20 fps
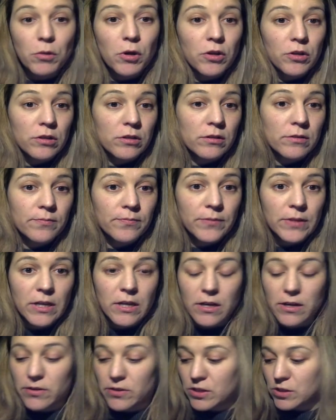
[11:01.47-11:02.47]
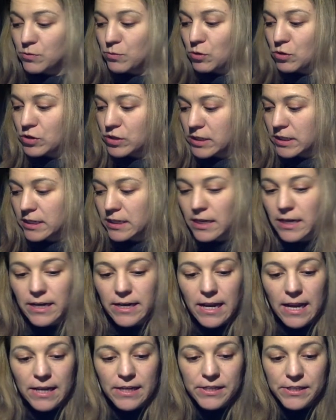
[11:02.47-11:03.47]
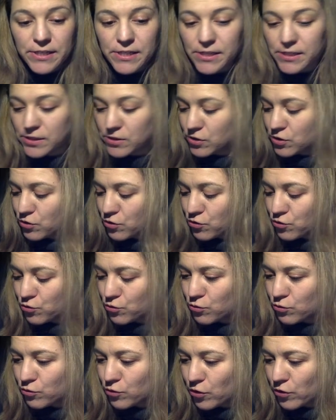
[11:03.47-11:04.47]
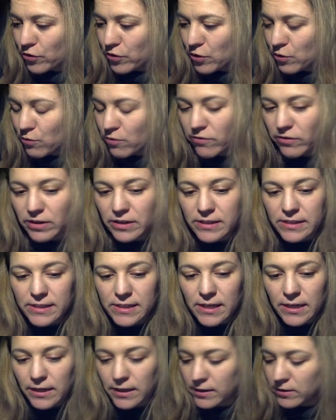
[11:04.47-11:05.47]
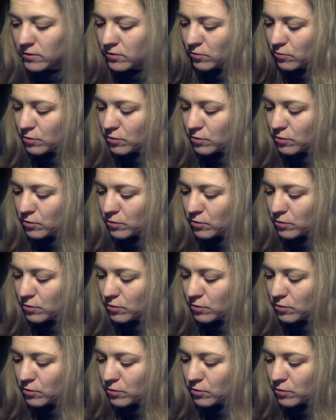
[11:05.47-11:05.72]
model uh, the small signal analysis and so you could draw the equivalent circuit